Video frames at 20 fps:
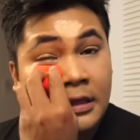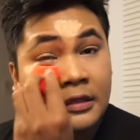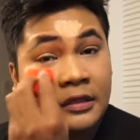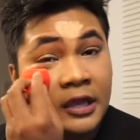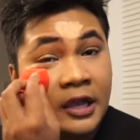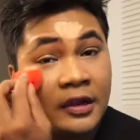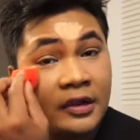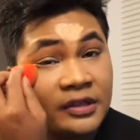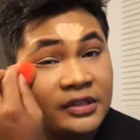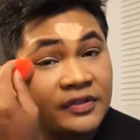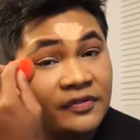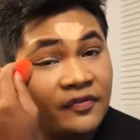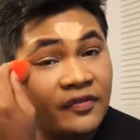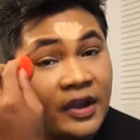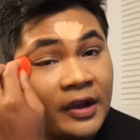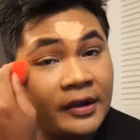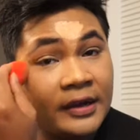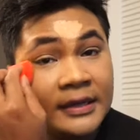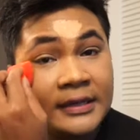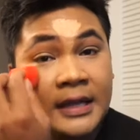there is
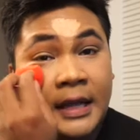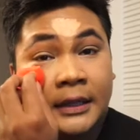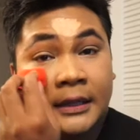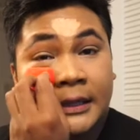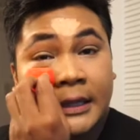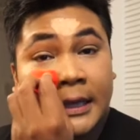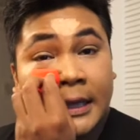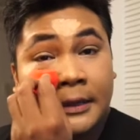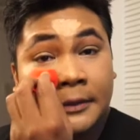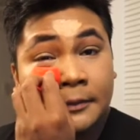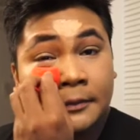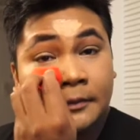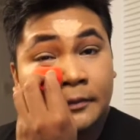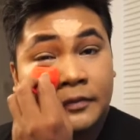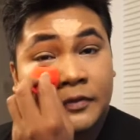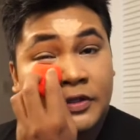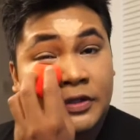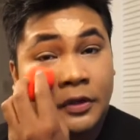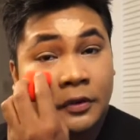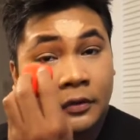very delicate.
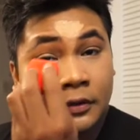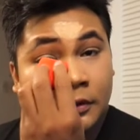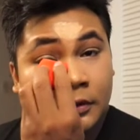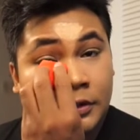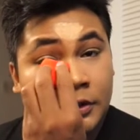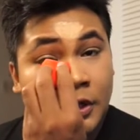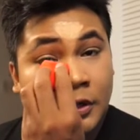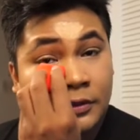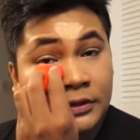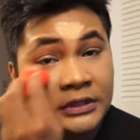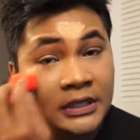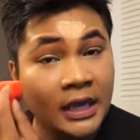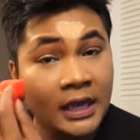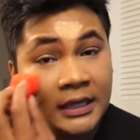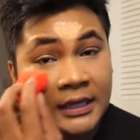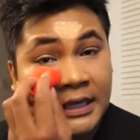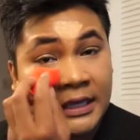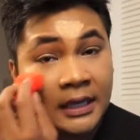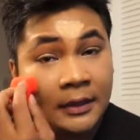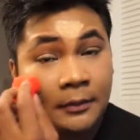So no
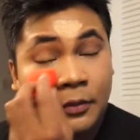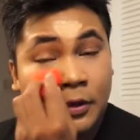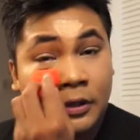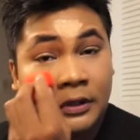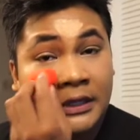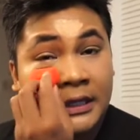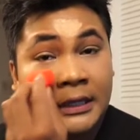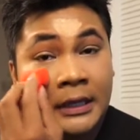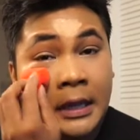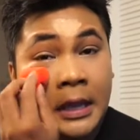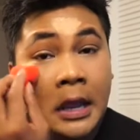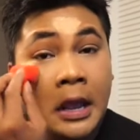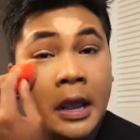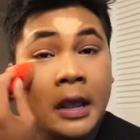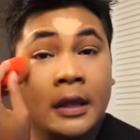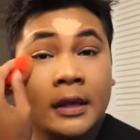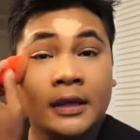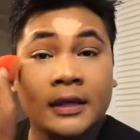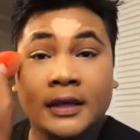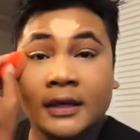tugging and pulling,
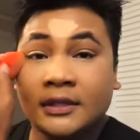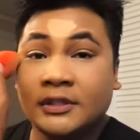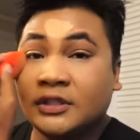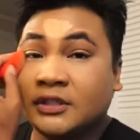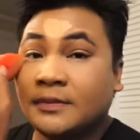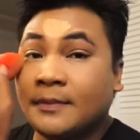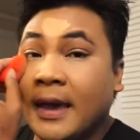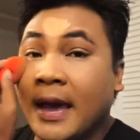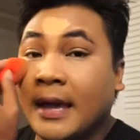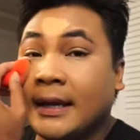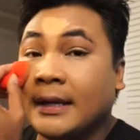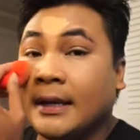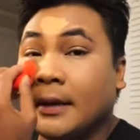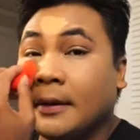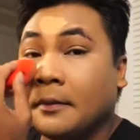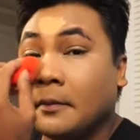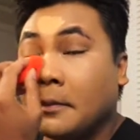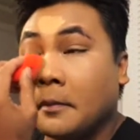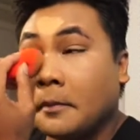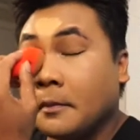just
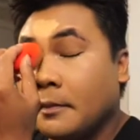patting.